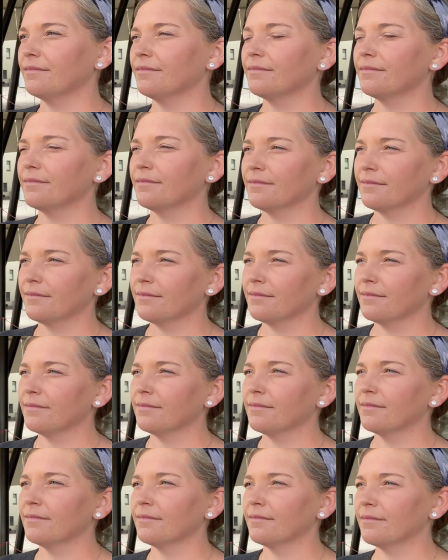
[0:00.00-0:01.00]

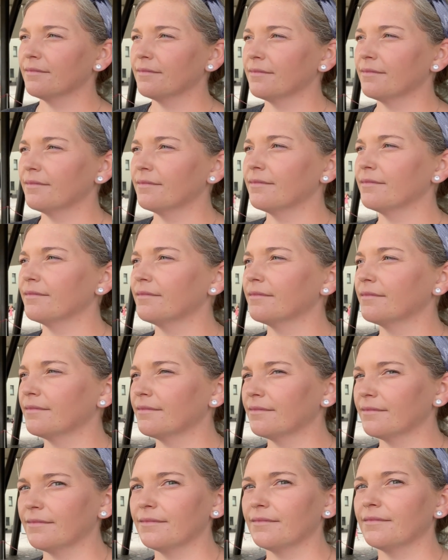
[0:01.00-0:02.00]

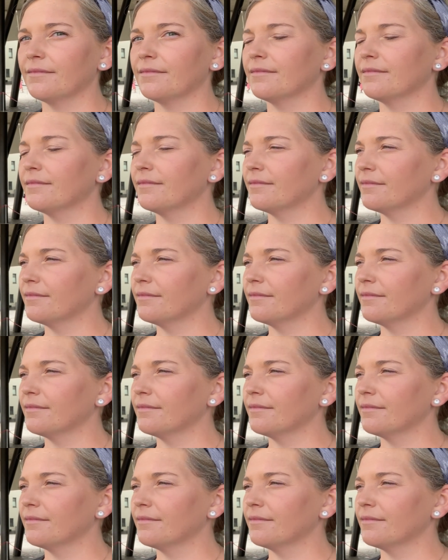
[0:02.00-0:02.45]
This person isn't speaking.